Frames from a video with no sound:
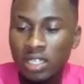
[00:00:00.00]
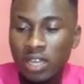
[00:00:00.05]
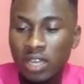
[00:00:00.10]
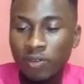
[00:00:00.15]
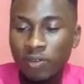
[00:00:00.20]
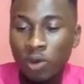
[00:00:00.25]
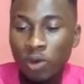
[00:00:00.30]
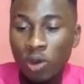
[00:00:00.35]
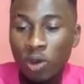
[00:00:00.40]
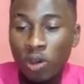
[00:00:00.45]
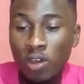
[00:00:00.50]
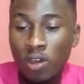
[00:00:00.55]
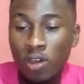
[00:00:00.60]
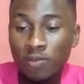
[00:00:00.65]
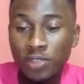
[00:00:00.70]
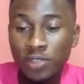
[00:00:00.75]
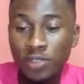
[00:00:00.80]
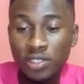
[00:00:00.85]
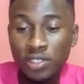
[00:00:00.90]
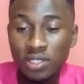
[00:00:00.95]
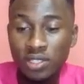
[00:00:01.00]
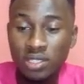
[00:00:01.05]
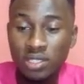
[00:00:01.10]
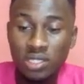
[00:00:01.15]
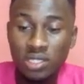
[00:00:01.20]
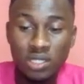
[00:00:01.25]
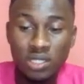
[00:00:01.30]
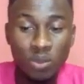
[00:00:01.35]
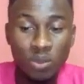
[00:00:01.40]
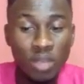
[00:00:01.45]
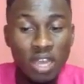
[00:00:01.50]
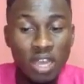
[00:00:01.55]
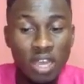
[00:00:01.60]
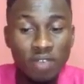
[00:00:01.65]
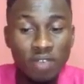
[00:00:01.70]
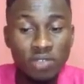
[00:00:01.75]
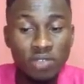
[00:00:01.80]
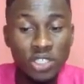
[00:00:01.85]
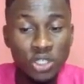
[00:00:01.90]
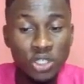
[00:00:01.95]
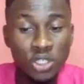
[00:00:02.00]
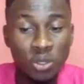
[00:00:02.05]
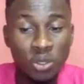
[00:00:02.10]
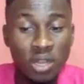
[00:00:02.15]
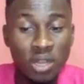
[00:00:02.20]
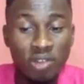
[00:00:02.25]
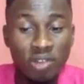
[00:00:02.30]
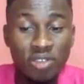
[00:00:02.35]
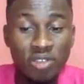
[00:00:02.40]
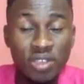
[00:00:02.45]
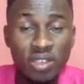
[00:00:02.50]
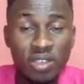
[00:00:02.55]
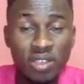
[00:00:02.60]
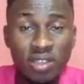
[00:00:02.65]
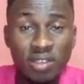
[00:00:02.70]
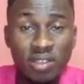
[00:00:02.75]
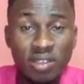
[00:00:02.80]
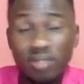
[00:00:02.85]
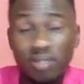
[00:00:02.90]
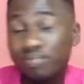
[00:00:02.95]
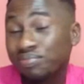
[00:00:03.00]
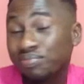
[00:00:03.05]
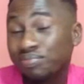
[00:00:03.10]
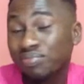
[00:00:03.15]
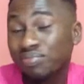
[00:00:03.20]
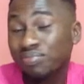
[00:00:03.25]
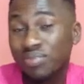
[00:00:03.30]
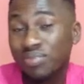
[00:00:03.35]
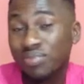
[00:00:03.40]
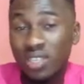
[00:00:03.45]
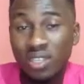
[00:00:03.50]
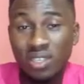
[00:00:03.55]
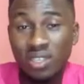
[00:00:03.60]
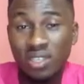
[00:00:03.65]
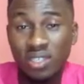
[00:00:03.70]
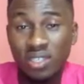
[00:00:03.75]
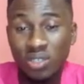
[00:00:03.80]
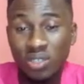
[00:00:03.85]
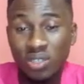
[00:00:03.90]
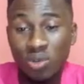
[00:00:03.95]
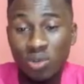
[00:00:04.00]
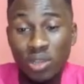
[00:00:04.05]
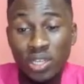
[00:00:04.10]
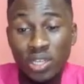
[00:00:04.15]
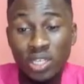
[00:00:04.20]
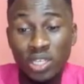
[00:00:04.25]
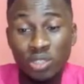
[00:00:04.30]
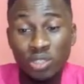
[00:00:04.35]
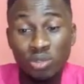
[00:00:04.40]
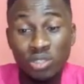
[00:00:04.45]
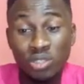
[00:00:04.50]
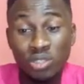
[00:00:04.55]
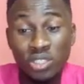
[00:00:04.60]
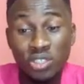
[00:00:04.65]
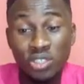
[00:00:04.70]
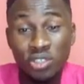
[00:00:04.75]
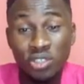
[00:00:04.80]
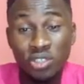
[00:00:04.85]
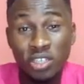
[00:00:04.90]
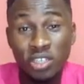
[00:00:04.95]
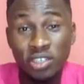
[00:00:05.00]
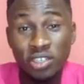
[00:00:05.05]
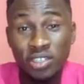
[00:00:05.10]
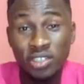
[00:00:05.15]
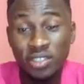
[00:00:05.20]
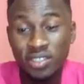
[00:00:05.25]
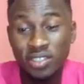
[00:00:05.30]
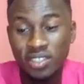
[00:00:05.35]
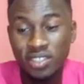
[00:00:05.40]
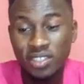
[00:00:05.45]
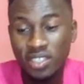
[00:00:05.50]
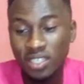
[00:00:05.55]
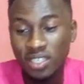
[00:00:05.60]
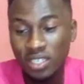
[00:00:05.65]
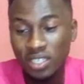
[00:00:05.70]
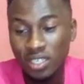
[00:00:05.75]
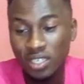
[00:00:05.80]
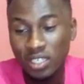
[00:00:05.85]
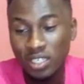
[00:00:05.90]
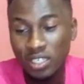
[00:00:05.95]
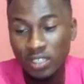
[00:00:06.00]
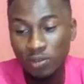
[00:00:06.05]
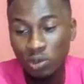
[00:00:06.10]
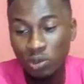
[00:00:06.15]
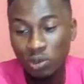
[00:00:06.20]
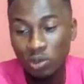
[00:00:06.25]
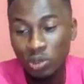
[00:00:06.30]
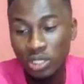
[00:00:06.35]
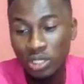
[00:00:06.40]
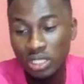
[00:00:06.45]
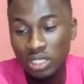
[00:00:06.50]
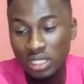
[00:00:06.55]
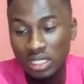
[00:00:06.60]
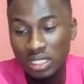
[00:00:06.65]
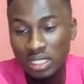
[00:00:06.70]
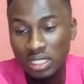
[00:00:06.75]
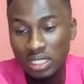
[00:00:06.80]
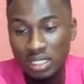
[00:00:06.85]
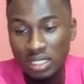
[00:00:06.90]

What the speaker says: And for Office, we have dictionary. Go ahead and use the dictionary if you wish.